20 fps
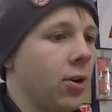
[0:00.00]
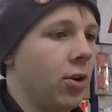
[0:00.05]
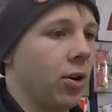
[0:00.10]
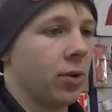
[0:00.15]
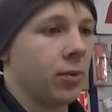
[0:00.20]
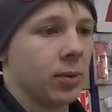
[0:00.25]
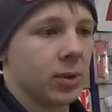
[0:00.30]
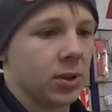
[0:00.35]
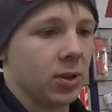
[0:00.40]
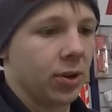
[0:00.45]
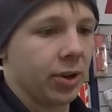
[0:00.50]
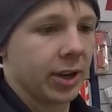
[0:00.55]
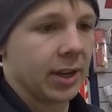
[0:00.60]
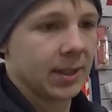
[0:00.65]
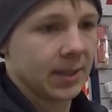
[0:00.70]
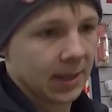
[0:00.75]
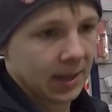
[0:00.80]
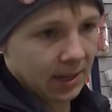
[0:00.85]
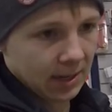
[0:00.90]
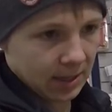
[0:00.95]
god, it was not
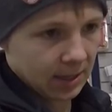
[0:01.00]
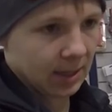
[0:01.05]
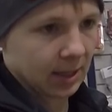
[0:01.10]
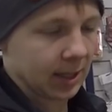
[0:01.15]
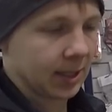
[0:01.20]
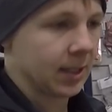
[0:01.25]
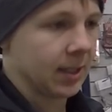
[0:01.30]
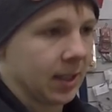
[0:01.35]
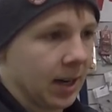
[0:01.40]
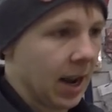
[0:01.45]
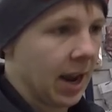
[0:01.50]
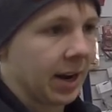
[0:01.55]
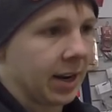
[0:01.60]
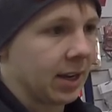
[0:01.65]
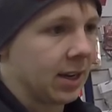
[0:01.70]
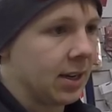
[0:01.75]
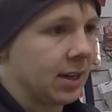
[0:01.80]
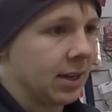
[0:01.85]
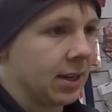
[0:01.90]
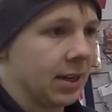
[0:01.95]
easy. This is an
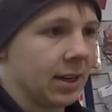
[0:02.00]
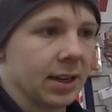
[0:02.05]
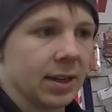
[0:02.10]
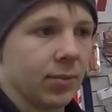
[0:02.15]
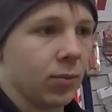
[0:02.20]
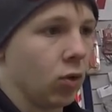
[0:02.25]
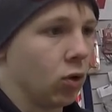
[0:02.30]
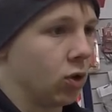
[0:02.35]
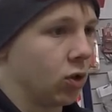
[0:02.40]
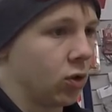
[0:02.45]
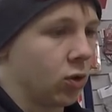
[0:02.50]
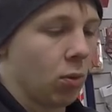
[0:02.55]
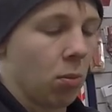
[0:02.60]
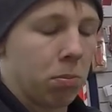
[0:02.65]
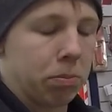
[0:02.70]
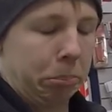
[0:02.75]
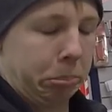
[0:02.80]
Audi. It was.